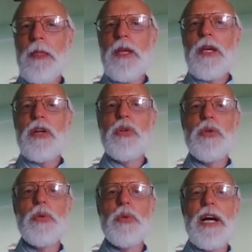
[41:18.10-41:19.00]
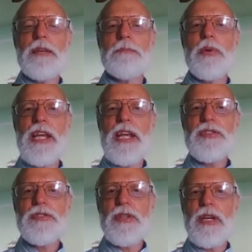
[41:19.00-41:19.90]
who
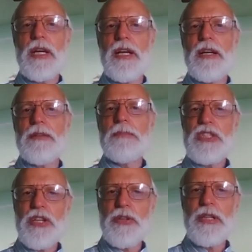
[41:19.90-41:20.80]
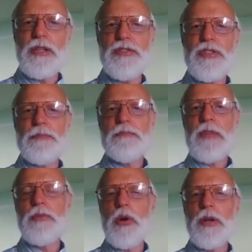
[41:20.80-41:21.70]
embraced materialism
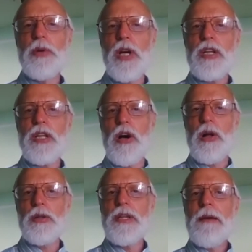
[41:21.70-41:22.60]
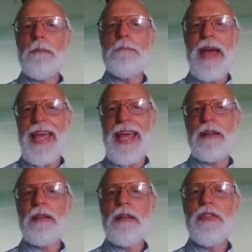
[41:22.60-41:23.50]
and wrote a book called
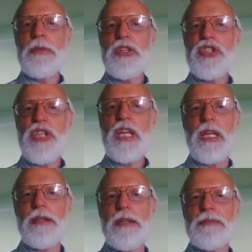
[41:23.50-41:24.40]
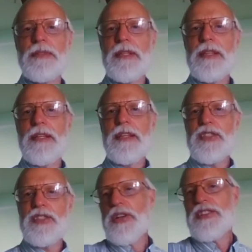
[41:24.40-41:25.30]
Man the Machine. And
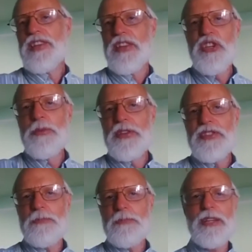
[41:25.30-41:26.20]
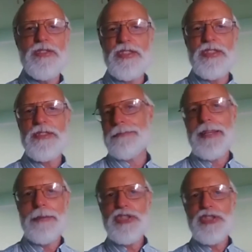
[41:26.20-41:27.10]
so he saw humans as being just a
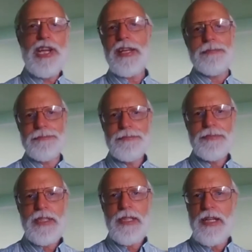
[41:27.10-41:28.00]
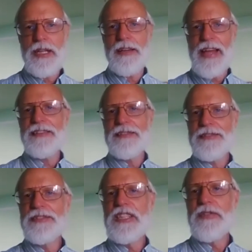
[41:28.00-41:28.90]
machine. And that
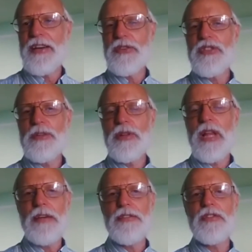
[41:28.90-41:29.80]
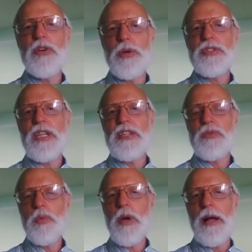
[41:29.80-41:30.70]
devalues human life, of course, as
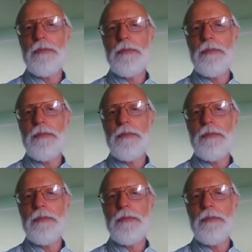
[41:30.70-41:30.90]
well.